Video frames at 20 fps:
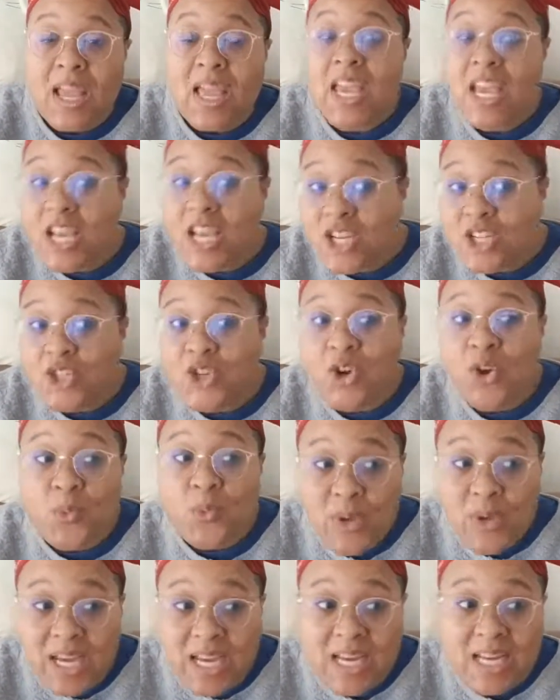Is your
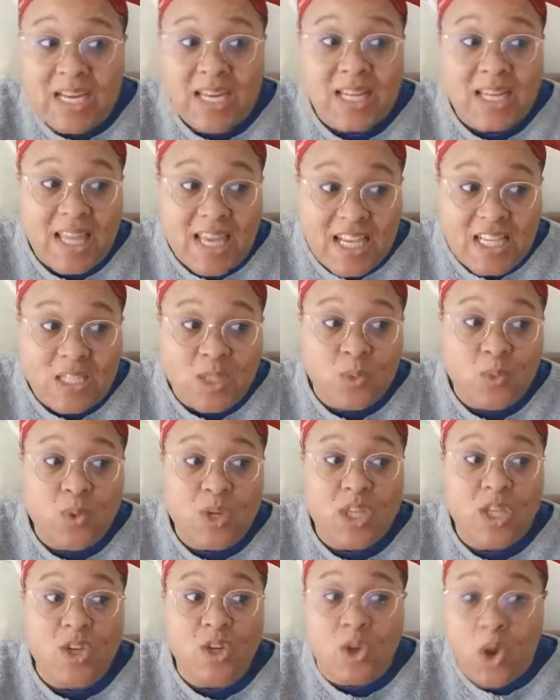weed laced
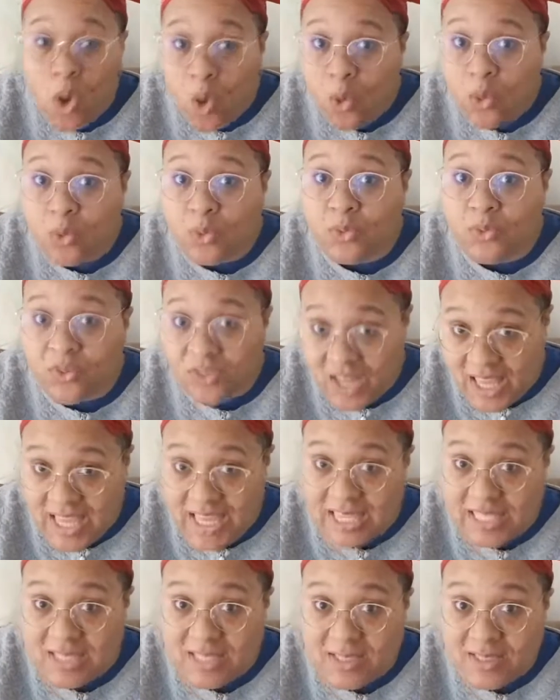with gold
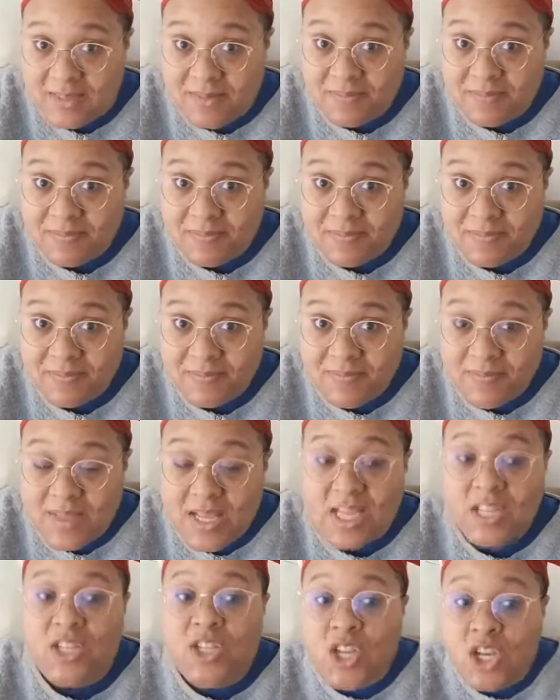flakes?
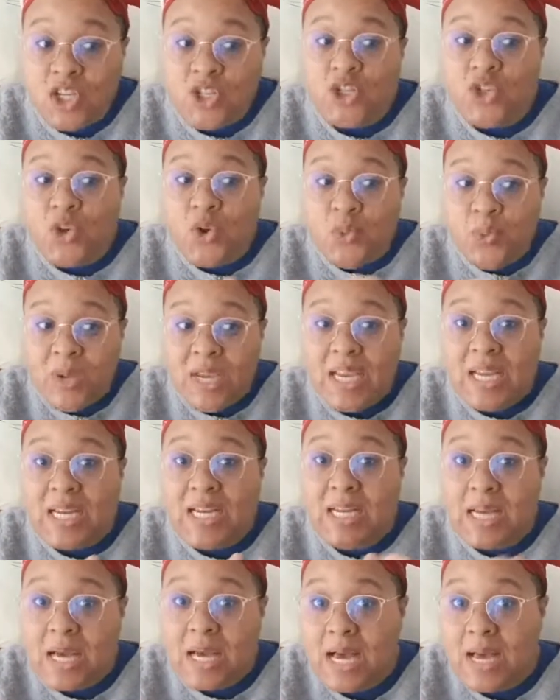Does your
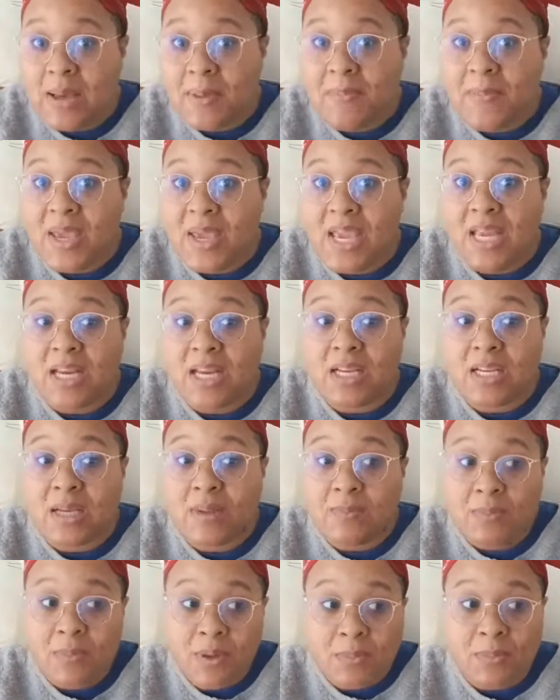weed come in
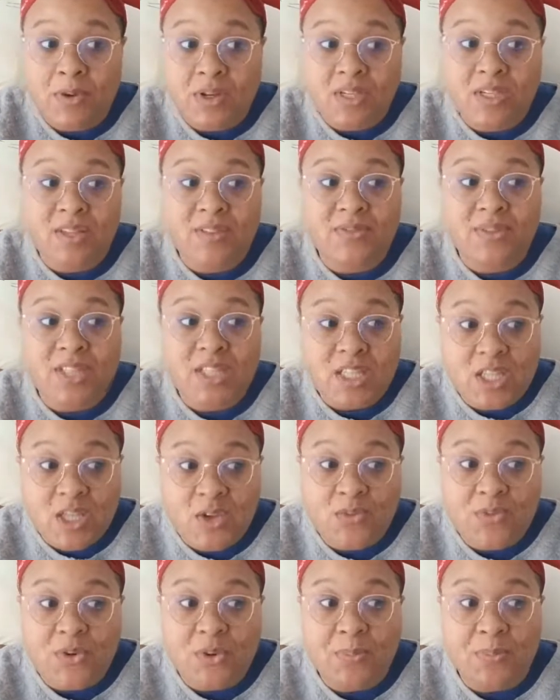commemorative
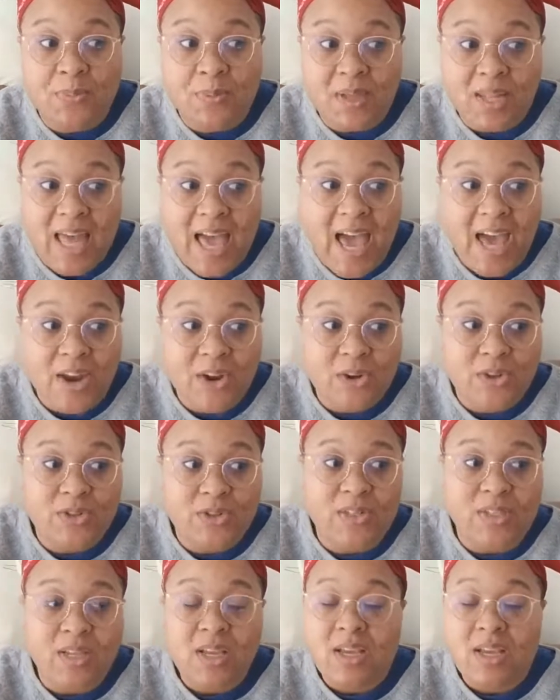silver platters?